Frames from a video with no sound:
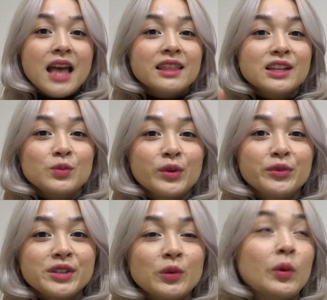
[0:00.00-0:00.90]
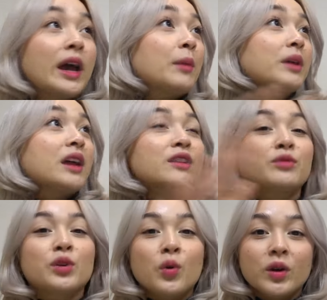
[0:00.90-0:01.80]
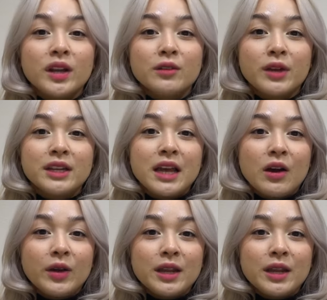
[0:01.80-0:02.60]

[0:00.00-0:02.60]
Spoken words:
That's one reason why I'm kind of recording right now